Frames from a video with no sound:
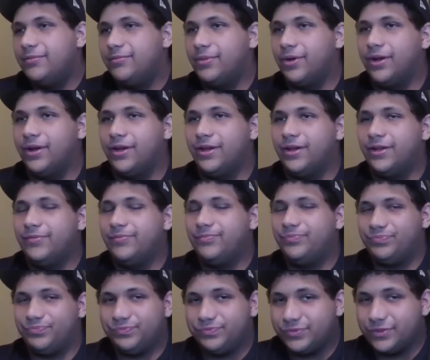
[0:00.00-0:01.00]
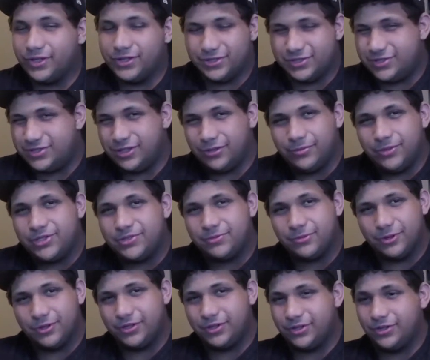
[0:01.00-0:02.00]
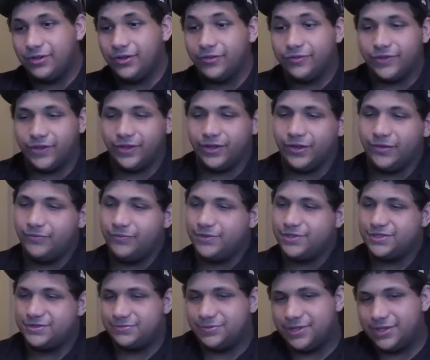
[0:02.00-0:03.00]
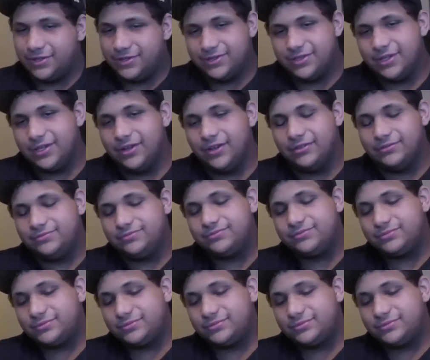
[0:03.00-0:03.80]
but there's so much more to do if they come visit me. So